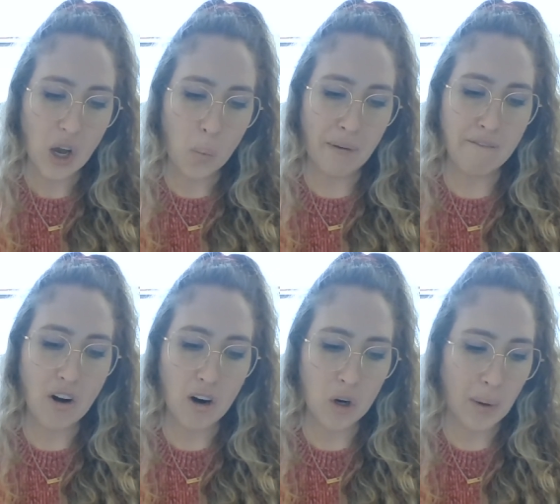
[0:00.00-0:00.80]
when
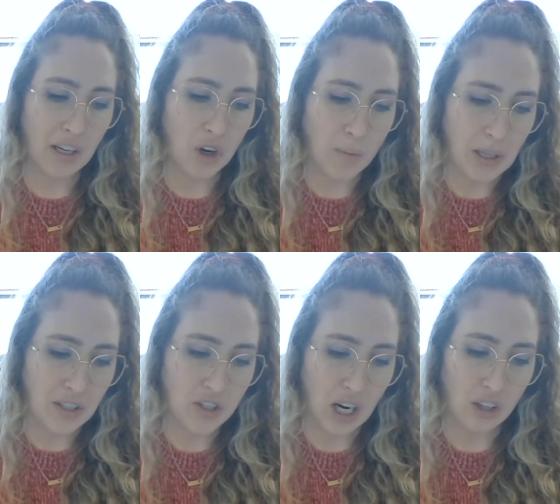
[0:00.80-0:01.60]
faraway
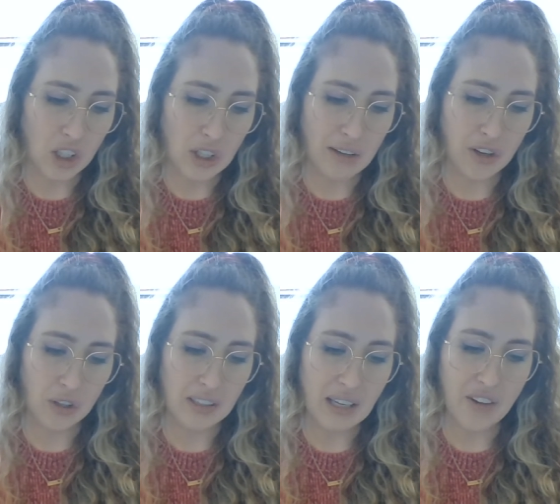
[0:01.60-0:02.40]
nobles shall learn of your
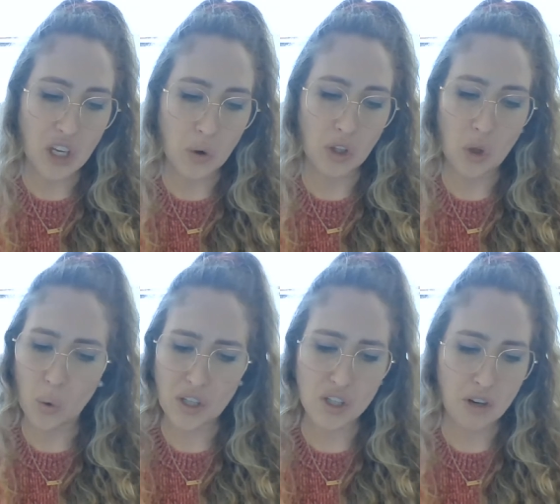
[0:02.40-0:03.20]
leaving your
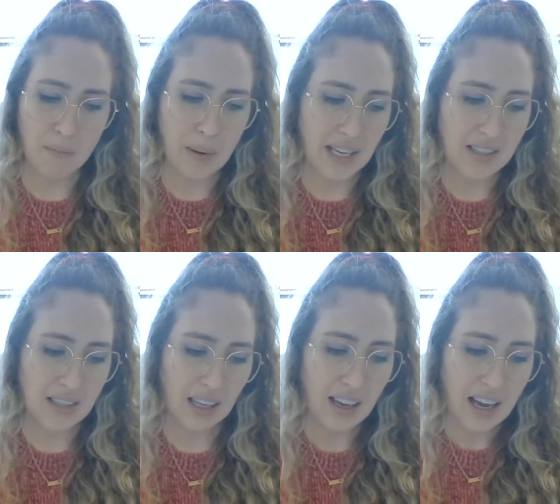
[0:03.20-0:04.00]
lord so
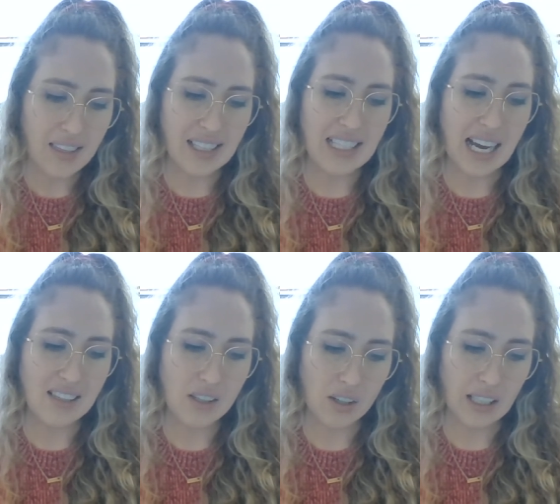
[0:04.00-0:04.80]
basely, the
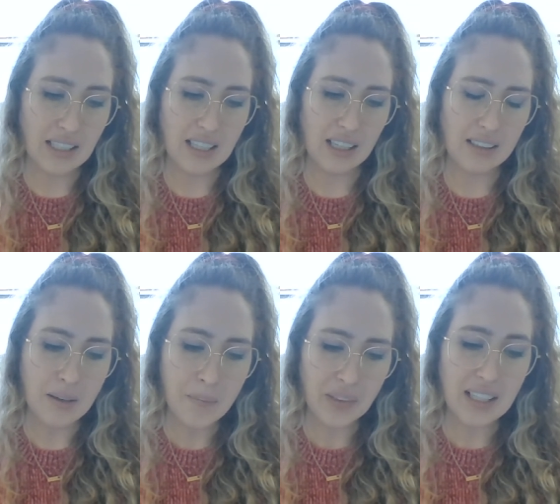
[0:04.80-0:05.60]
dastardly deed.
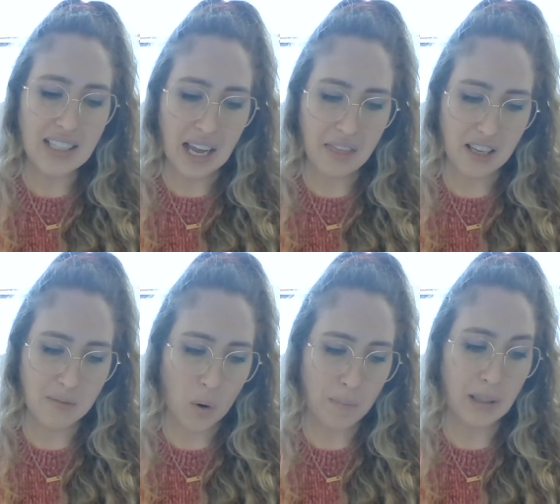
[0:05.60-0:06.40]
Death is
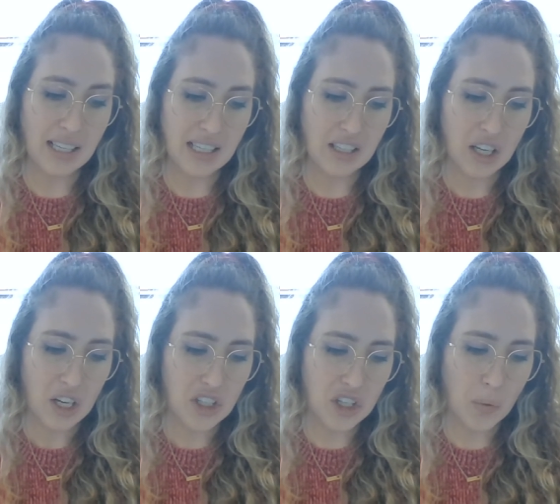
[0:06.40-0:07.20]
more pleasant
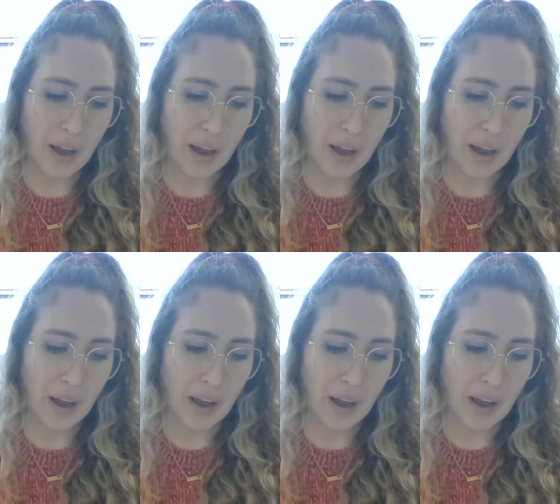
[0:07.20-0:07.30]
to